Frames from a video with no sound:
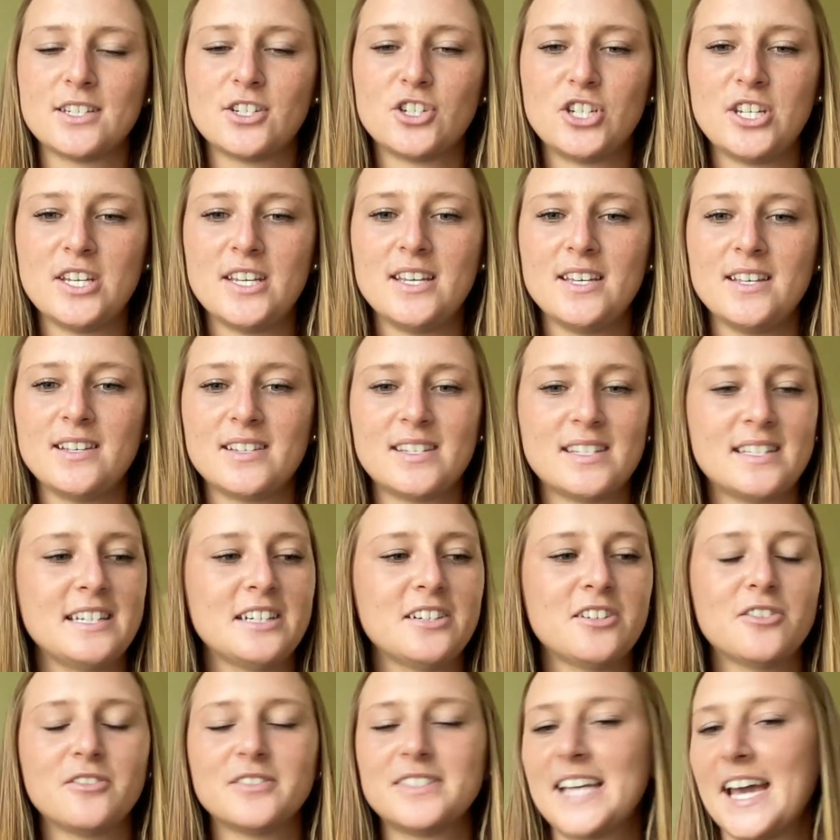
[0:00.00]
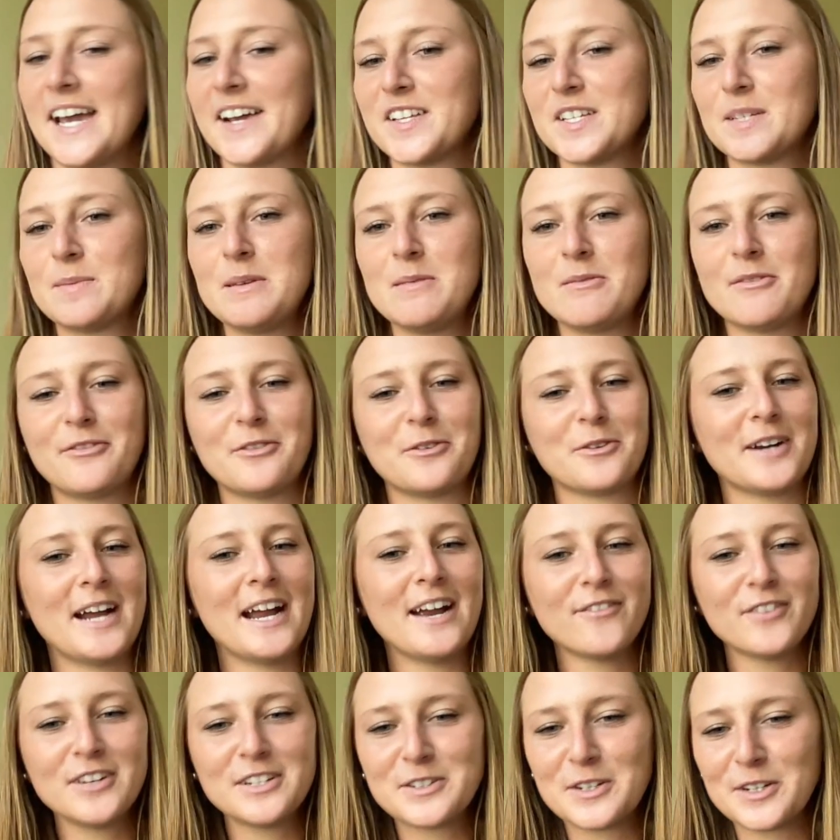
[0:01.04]
she still texts me before
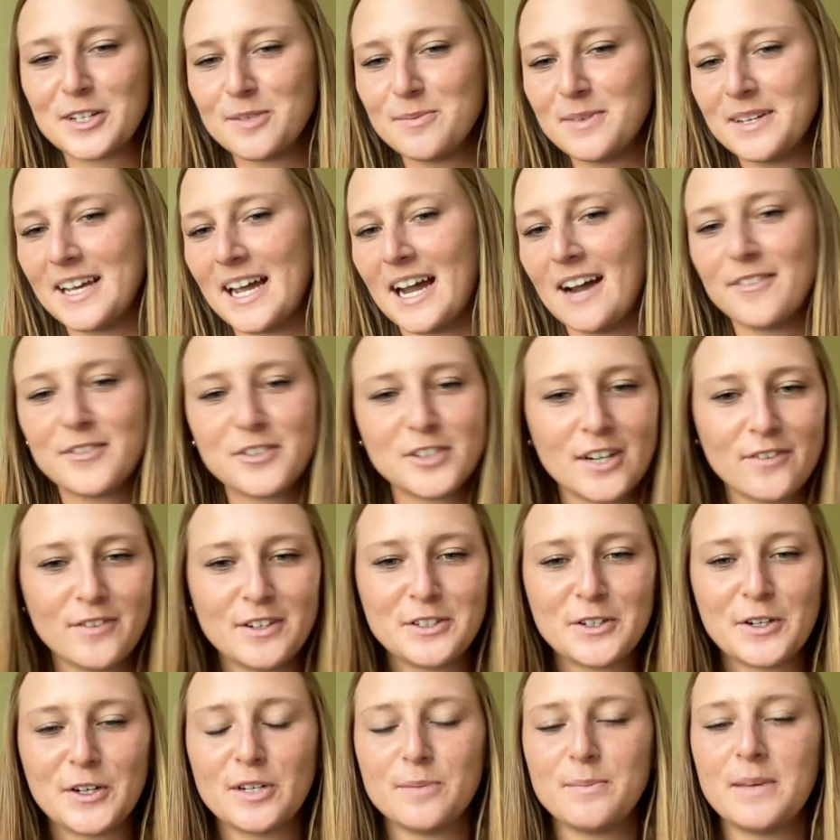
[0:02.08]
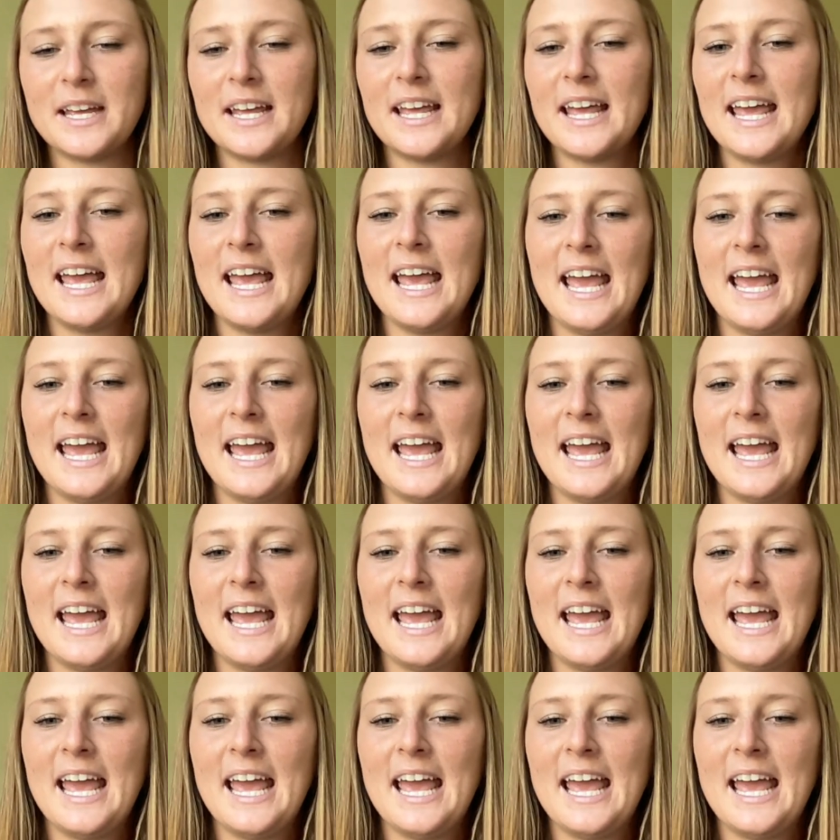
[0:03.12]
every tournament, after every tournament.